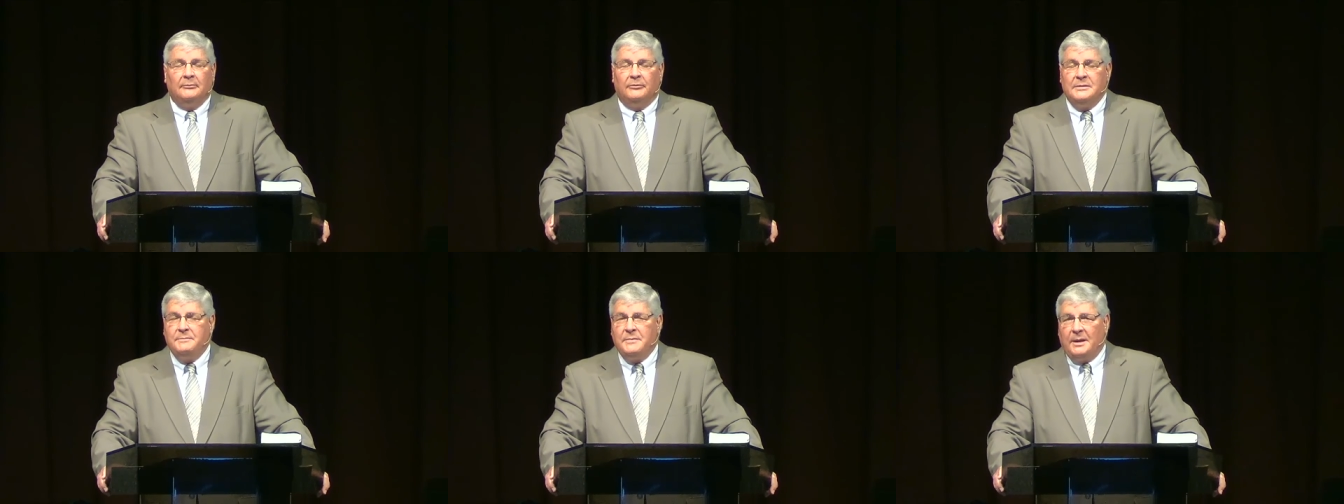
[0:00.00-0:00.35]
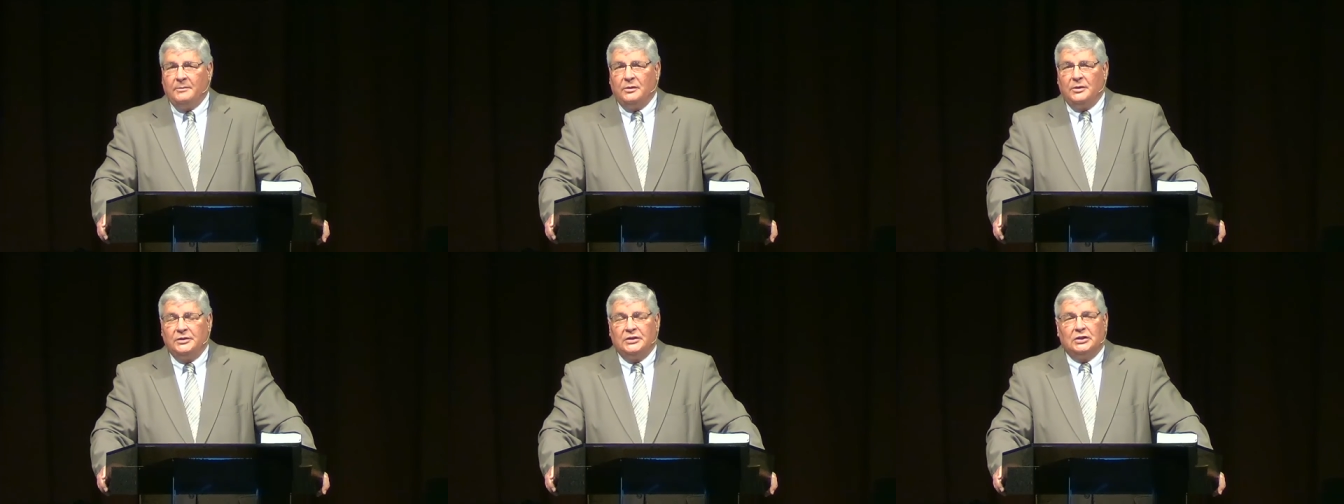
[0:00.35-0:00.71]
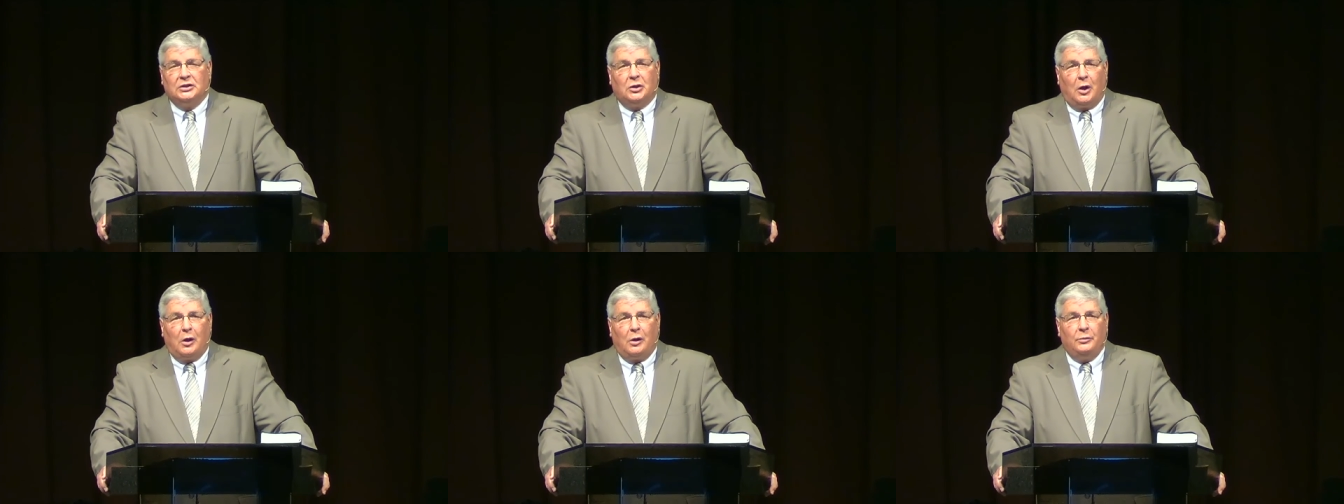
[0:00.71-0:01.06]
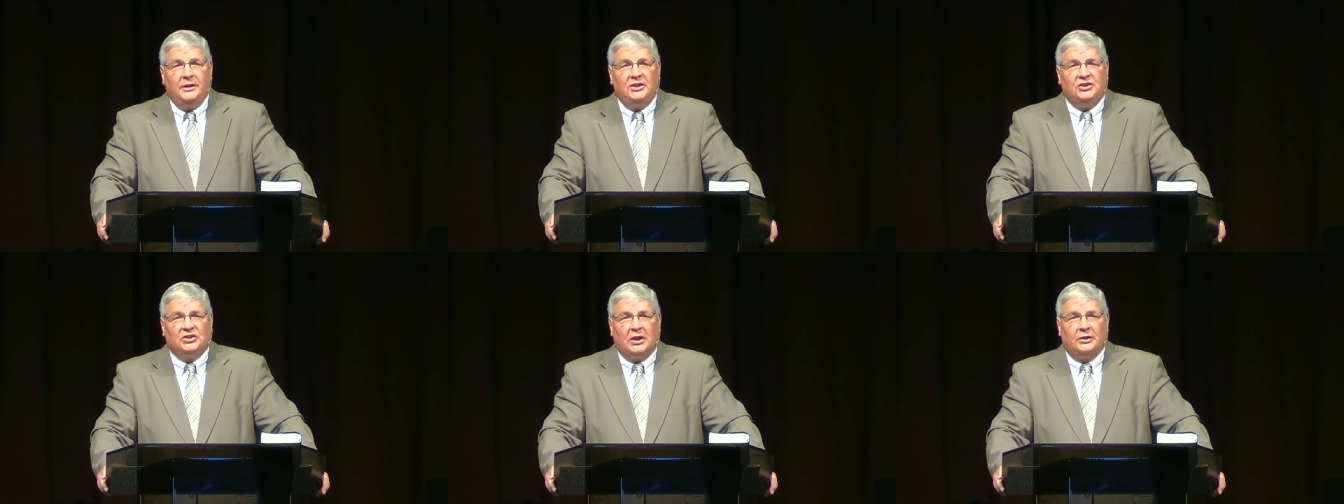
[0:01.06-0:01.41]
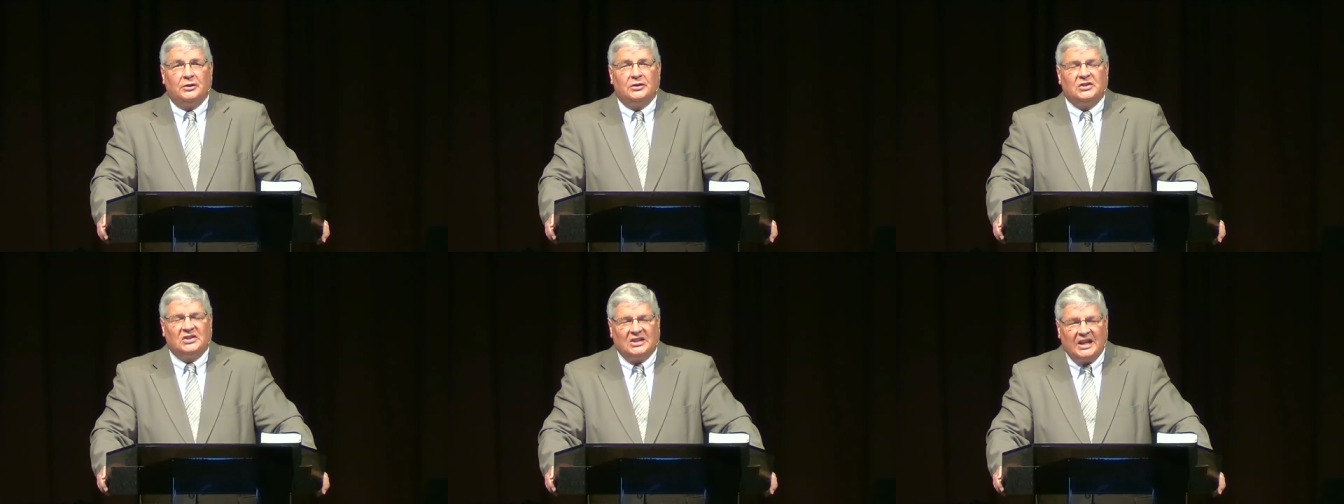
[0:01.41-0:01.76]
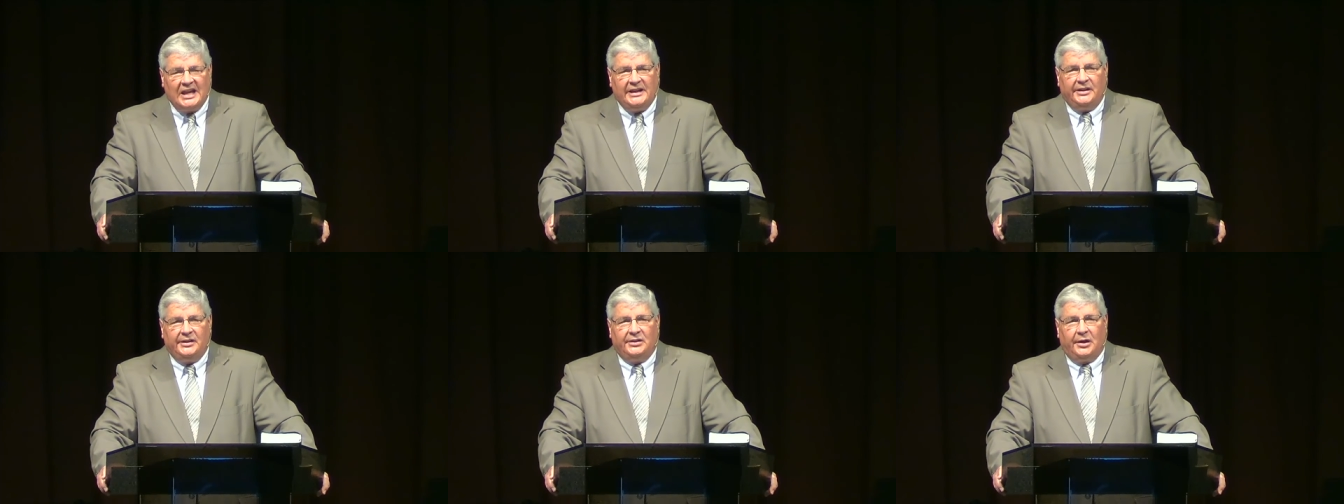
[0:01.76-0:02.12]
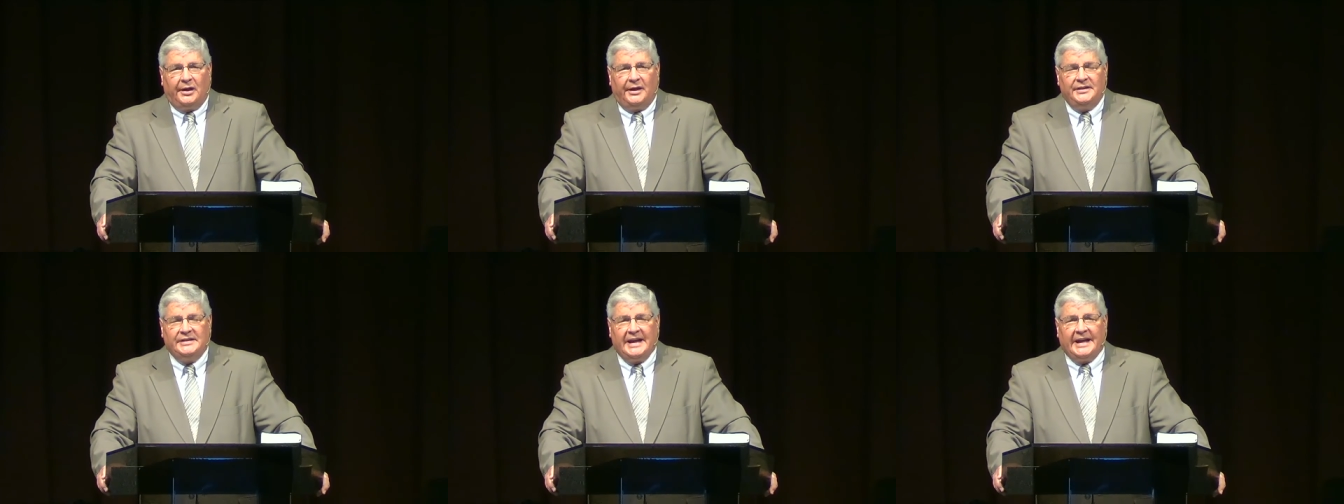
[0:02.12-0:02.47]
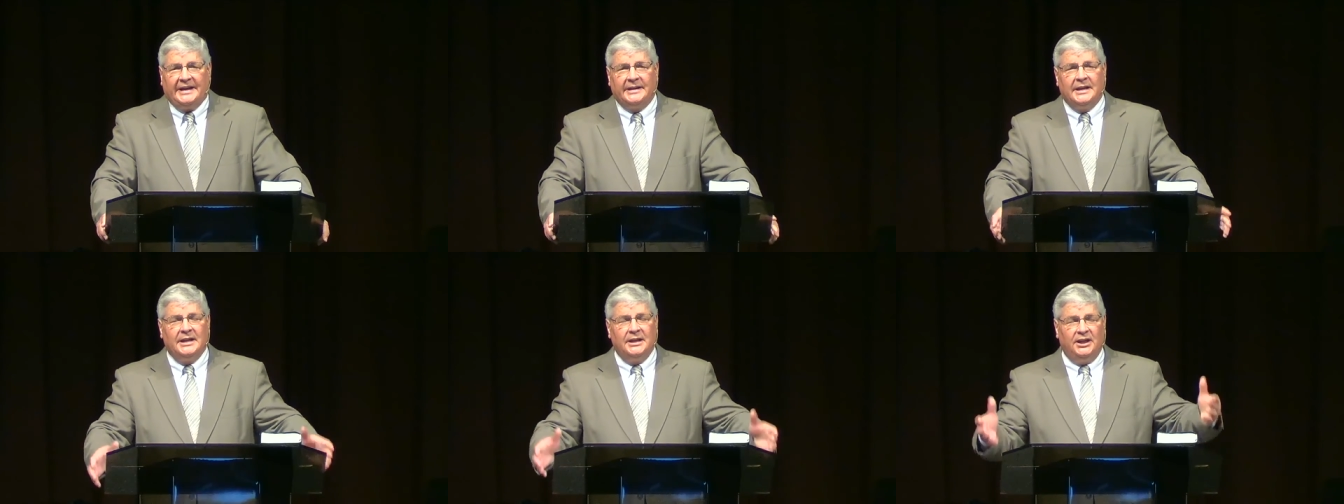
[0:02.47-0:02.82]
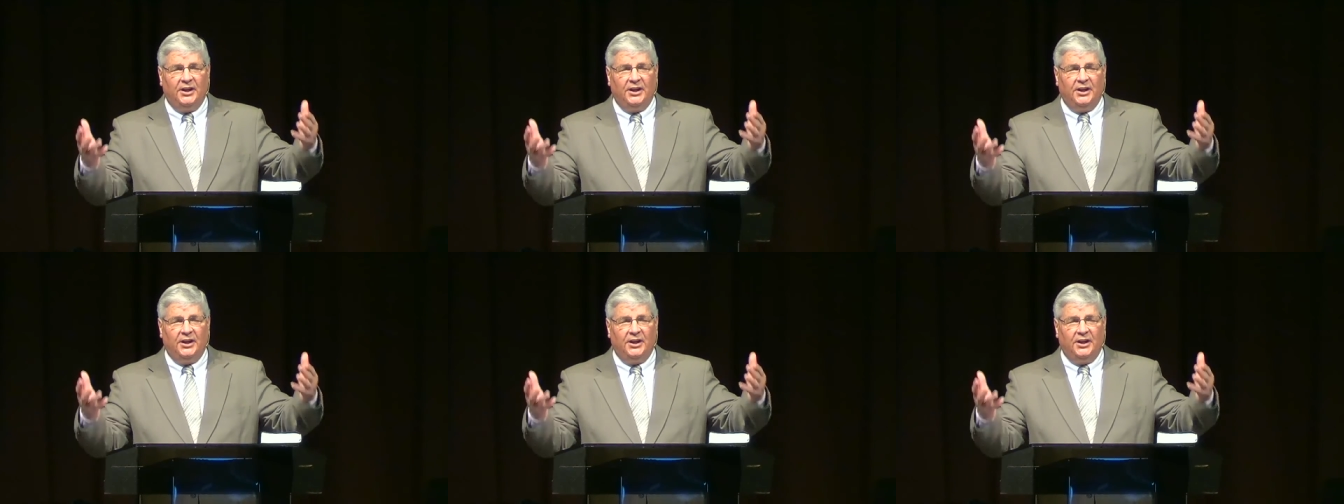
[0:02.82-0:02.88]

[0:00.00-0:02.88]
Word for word: Remember to call each other, stay in contact.